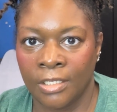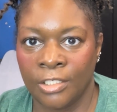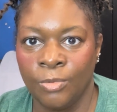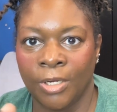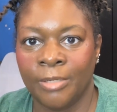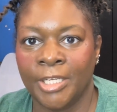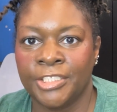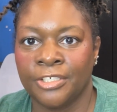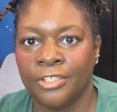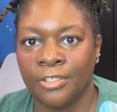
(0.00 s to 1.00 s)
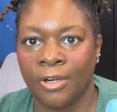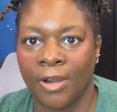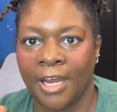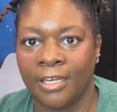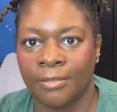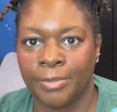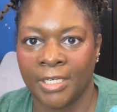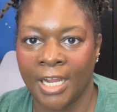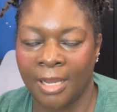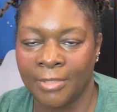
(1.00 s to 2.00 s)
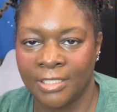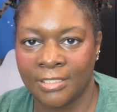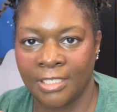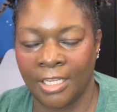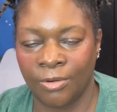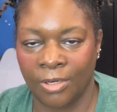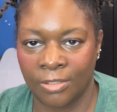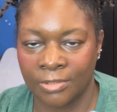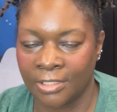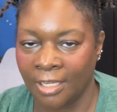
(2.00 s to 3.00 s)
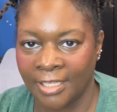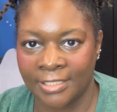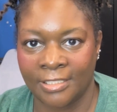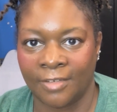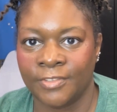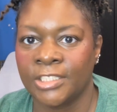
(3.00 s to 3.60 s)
You want to make sure you know how to put commas and end quotes and all that stuff.